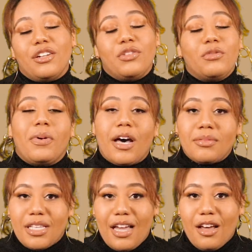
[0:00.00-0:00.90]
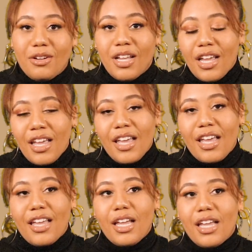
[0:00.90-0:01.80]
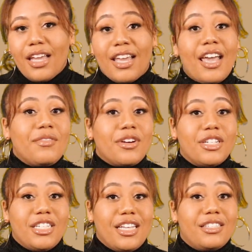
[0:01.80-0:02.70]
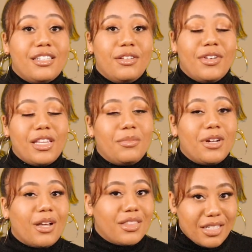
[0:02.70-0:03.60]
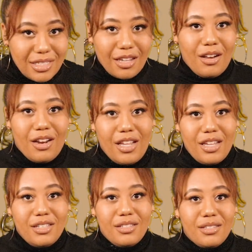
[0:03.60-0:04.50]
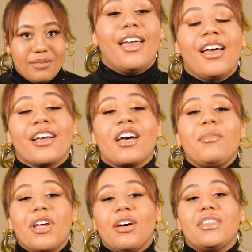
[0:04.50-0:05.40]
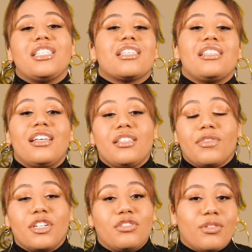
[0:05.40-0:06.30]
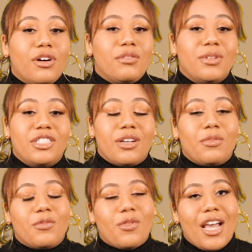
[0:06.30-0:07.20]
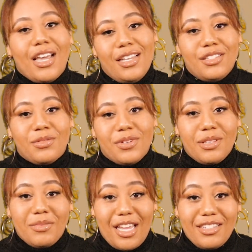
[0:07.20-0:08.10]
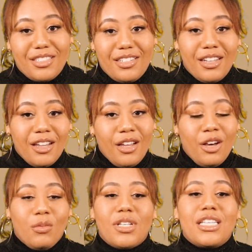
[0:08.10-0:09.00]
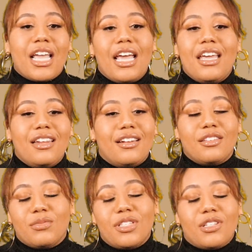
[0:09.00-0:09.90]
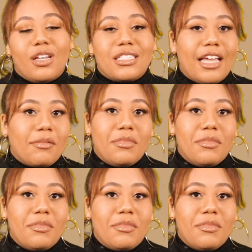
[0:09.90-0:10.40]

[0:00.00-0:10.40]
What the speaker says: a new pop sound, it gave her a chance to develop an authentic audience. Coming off the success of Control, we jump right into Rhythm Nation, once again hitting us with songs like